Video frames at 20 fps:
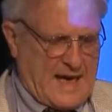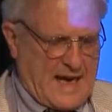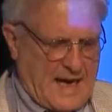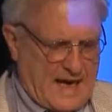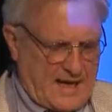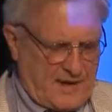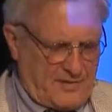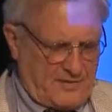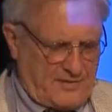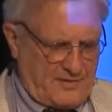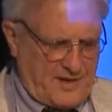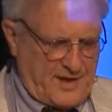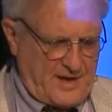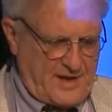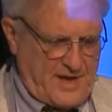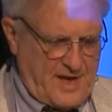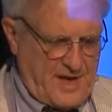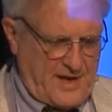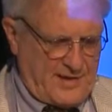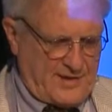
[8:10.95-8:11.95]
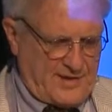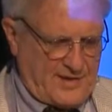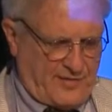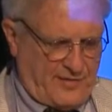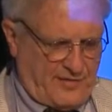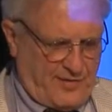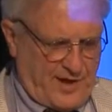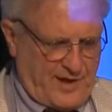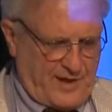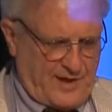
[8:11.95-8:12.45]
I don't think that is
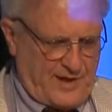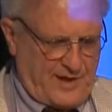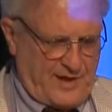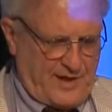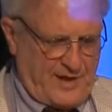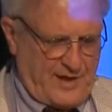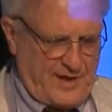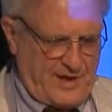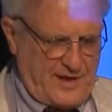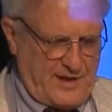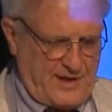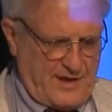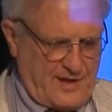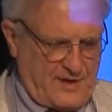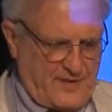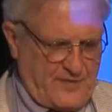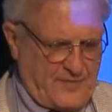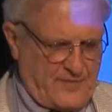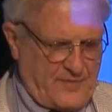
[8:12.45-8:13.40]
threatening here.